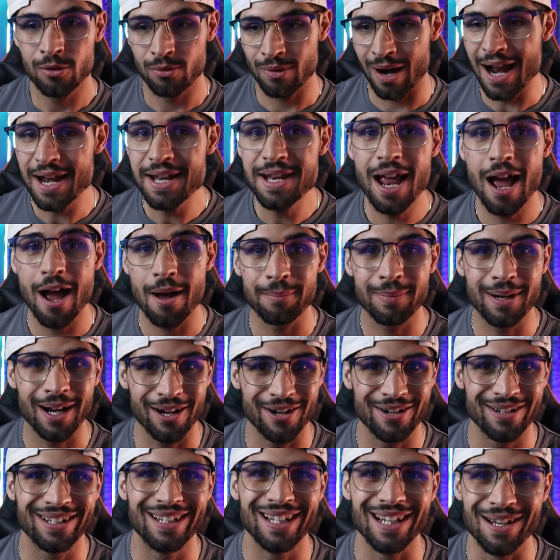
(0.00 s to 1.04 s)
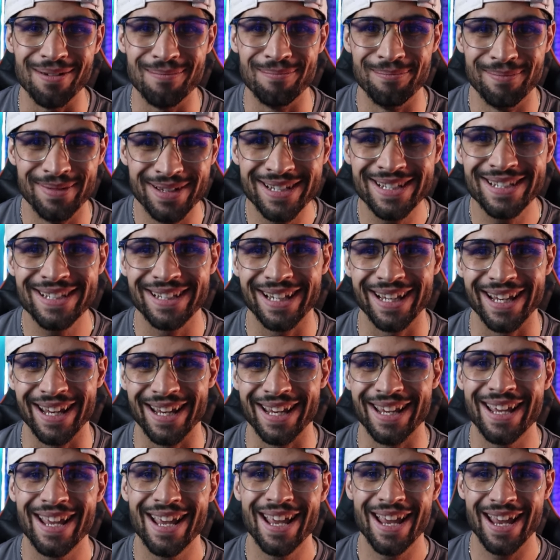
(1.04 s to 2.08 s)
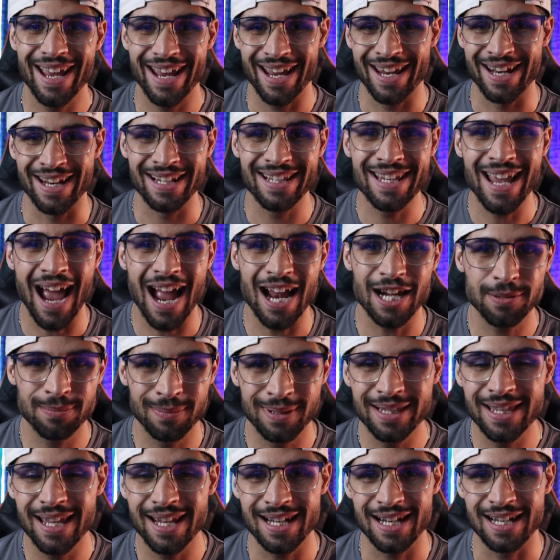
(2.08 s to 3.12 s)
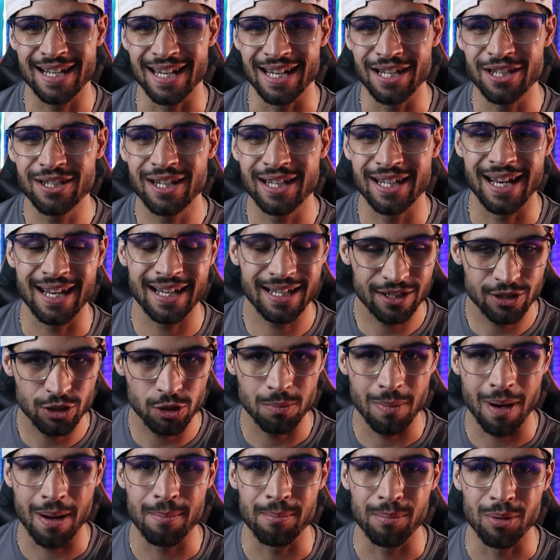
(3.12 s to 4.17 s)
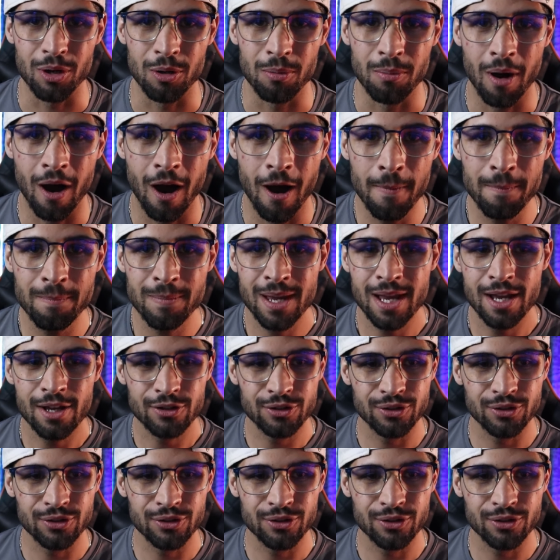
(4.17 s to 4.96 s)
Right now, I'm currently missing an attachment that I need to connect it to my boom arm.